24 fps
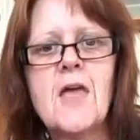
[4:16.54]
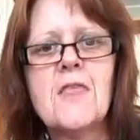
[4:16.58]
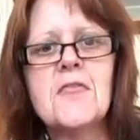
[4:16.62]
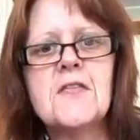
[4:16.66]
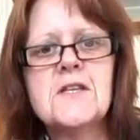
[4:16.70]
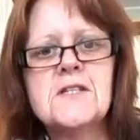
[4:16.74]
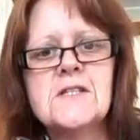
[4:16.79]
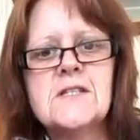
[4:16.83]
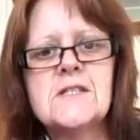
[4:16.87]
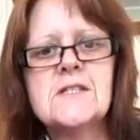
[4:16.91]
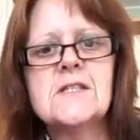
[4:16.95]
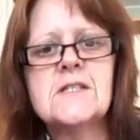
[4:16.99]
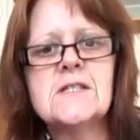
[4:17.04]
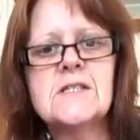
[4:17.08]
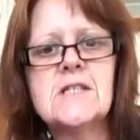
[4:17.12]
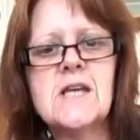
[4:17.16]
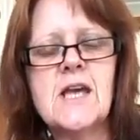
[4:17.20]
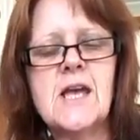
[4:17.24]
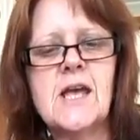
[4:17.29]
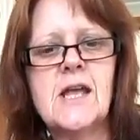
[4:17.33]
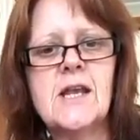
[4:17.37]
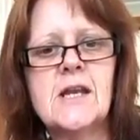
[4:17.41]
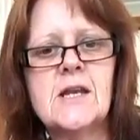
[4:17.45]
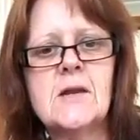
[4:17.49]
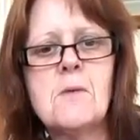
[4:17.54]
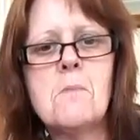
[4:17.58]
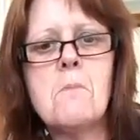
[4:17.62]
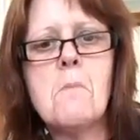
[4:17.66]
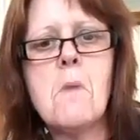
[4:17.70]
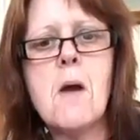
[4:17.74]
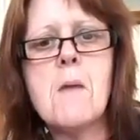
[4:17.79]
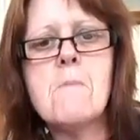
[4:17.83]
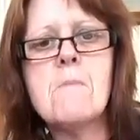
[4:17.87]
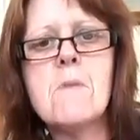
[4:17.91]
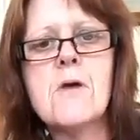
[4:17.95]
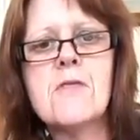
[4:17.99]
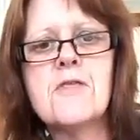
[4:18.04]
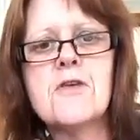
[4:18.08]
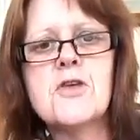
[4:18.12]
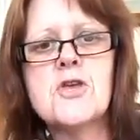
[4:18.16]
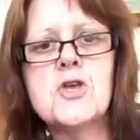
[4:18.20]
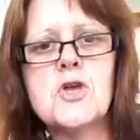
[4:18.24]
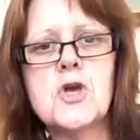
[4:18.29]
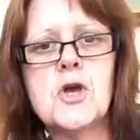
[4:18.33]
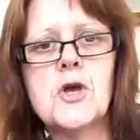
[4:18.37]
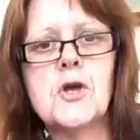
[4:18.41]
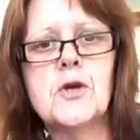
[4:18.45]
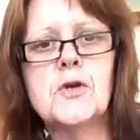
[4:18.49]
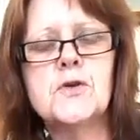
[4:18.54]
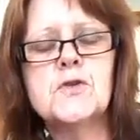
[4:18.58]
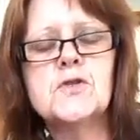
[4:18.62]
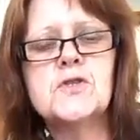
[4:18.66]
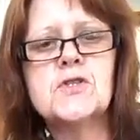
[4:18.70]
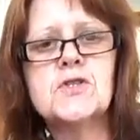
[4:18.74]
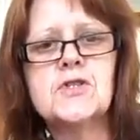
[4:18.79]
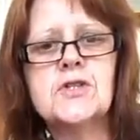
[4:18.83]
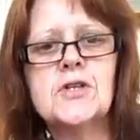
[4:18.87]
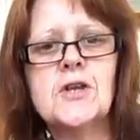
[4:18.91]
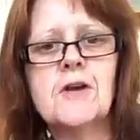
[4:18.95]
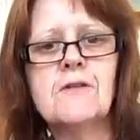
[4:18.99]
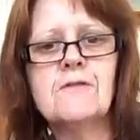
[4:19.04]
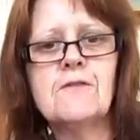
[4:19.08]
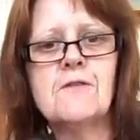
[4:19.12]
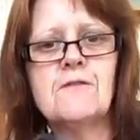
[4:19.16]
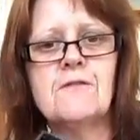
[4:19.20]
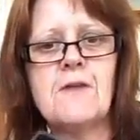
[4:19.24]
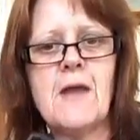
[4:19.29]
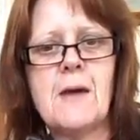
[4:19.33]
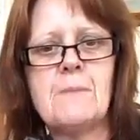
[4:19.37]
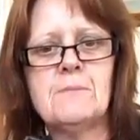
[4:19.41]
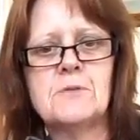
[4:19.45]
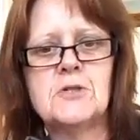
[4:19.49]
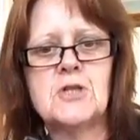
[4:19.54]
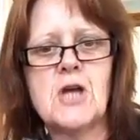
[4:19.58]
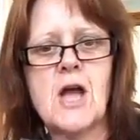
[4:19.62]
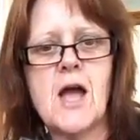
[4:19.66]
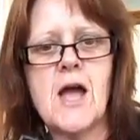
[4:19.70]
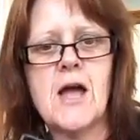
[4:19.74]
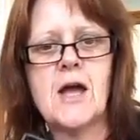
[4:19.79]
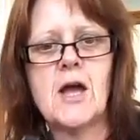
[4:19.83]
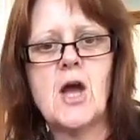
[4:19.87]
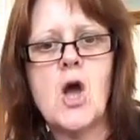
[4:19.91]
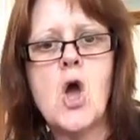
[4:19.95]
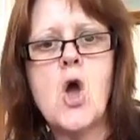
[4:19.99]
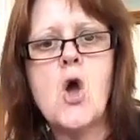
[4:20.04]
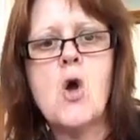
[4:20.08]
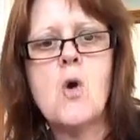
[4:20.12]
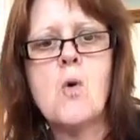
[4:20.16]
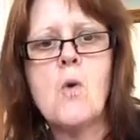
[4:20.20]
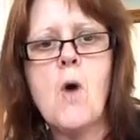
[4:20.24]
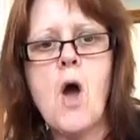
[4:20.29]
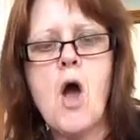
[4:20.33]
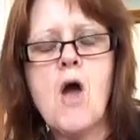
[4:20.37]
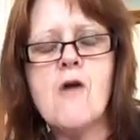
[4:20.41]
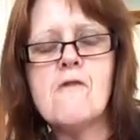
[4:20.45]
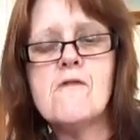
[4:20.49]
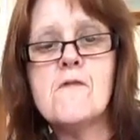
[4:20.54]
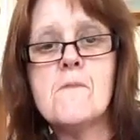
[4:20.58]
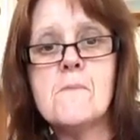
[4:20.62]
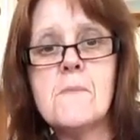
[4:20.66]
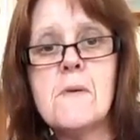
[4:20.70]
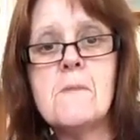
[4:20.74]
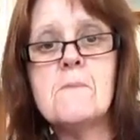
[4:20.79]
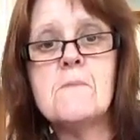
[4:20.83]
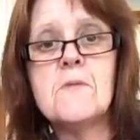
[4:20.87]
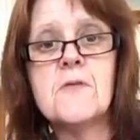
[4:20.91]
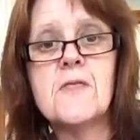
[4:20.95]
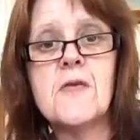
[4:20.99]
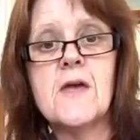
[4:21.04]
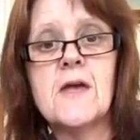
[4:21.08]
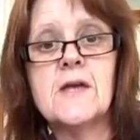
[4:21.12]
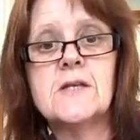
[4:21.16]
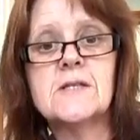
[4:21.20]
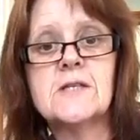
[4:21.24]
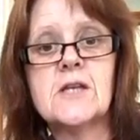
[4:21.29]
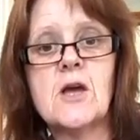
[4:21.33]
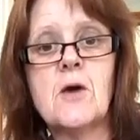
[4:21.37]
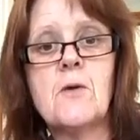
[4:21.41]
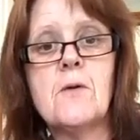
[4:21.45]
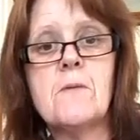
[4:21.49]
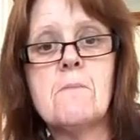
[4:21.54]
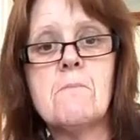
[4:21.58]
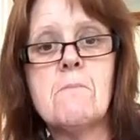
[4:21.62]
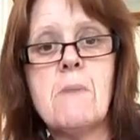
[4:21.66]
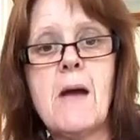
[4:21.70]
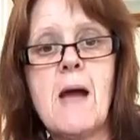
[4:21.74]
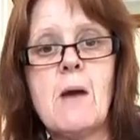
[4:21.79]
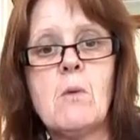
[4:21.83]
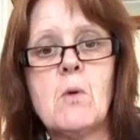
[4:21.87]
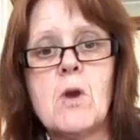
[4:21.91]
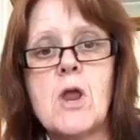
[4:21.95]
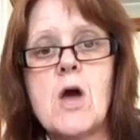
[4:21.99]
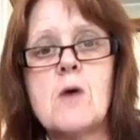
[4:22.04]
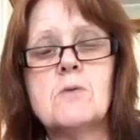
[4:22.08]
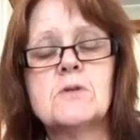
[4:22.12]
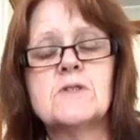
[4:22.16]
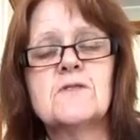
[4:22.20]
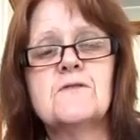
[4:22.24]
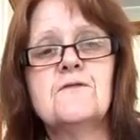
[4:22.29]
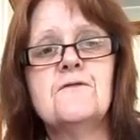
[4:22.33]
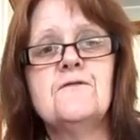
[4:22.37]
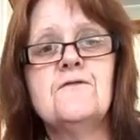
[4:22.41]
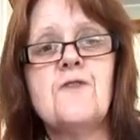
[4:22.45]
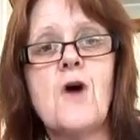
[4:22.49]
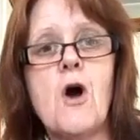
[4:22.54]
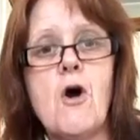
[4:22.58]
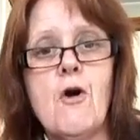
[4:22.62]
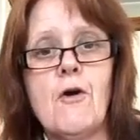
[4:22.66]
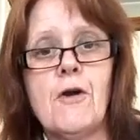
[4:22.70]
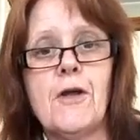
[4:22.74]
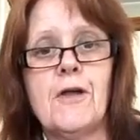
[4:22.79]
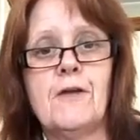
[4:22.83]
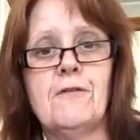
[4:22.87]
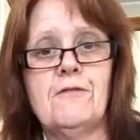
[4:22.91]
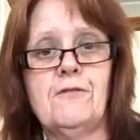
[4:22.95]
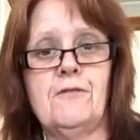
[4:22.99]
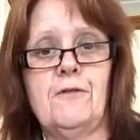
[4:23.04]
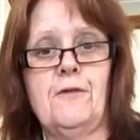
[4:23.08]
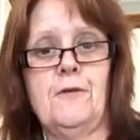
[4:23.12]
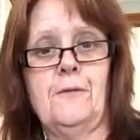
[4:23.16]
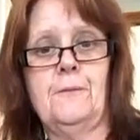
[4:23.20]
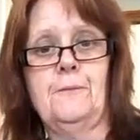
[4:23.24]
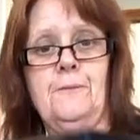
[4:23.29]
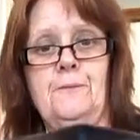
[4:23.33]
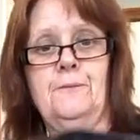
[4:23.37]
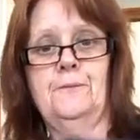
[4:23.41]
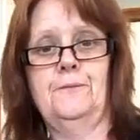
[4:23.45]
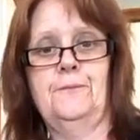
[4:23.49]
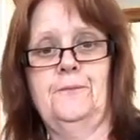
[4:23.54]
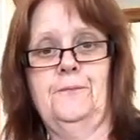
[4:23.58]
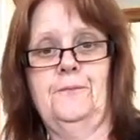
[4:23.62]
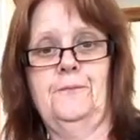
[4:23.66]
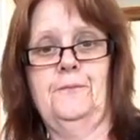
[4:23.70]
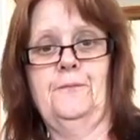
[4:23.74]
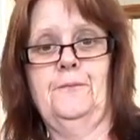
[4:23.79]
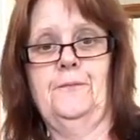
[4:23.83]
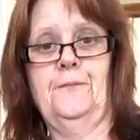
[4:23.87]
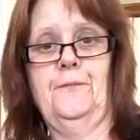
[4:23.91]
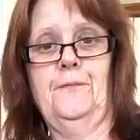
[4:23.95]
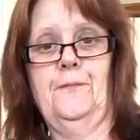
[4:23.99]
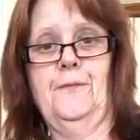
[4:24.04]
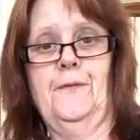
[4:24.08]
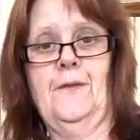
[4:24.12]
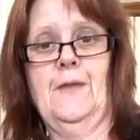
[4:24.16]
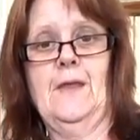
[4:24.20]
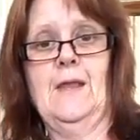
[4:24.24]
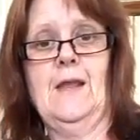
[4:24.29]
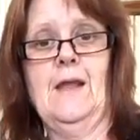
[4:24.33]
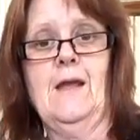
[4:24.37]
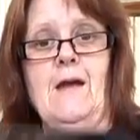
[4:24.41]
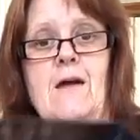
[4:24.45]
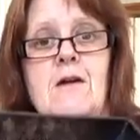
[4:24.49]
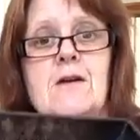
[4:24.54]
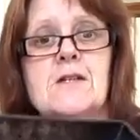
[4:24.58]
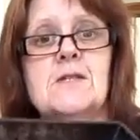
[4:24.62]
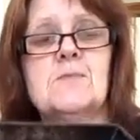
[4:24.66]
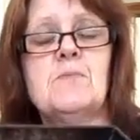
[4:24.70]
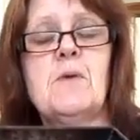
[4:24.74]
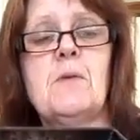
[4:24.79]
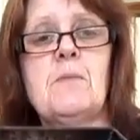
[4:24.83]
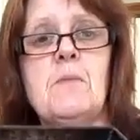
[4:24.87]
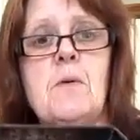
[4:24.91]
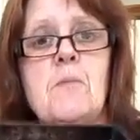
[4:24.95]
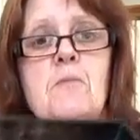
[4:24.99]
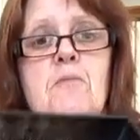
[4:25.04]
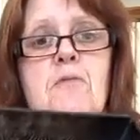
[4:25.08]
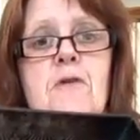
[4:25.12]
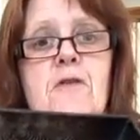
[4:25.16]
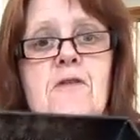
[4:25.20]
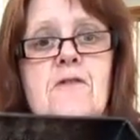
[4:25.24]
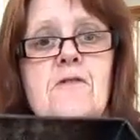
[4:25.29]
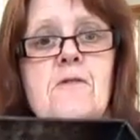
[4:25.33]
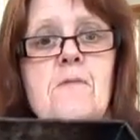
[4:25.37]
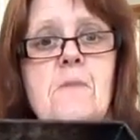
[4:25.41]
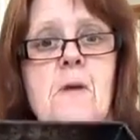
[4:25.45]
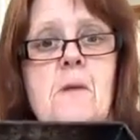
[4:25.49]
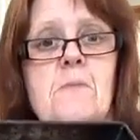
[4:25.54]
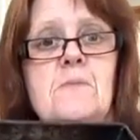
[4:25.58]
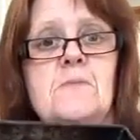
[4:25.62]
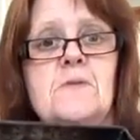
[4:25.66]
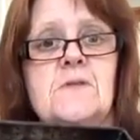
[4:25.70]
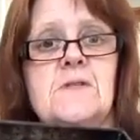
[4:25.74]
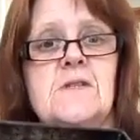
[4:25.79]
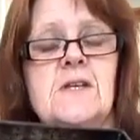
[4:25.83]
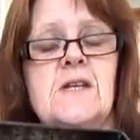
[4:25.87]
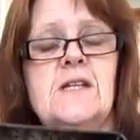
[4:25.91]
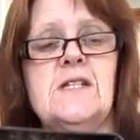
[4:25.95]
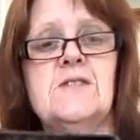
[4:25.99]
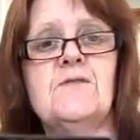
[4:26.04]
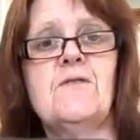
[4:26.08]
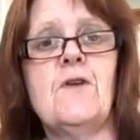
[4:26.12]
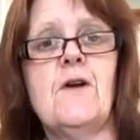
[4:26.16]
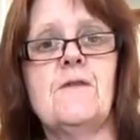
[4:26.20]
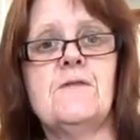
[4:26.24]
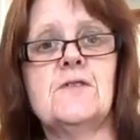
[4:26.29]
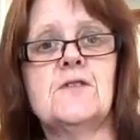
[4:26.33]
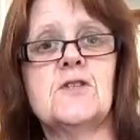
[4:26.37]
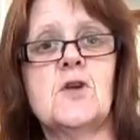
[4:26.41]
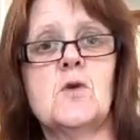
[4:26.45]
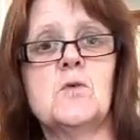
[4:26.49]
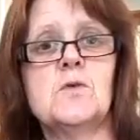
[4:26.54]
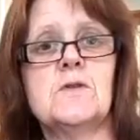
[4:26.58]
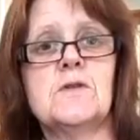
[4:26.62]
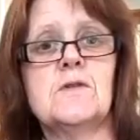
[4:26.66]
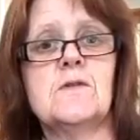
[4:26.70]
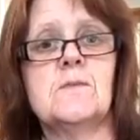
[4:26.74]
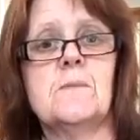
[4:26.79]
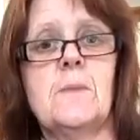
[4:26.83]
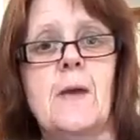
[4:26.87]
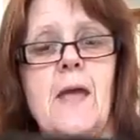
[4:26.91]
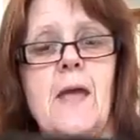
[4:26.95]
This is the tin my mother used for flapjack. I remember this going back when I was 5. I expect my brother remembers it, he's 5 years older than